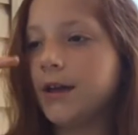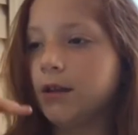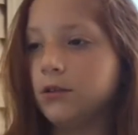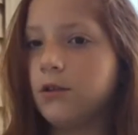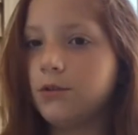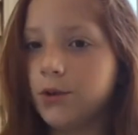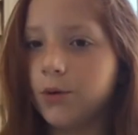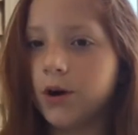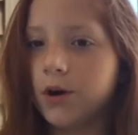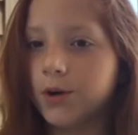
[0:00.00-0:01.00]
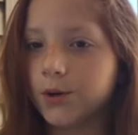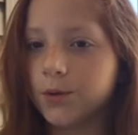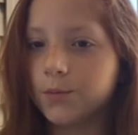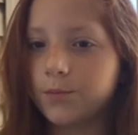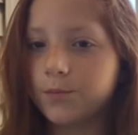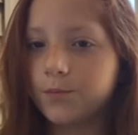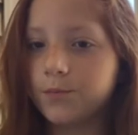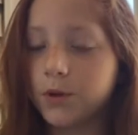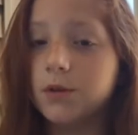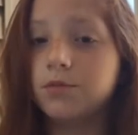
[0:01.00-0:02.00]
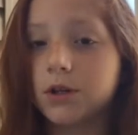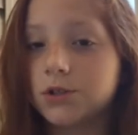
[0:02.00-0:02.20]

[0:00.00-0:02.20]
and low you are, your blood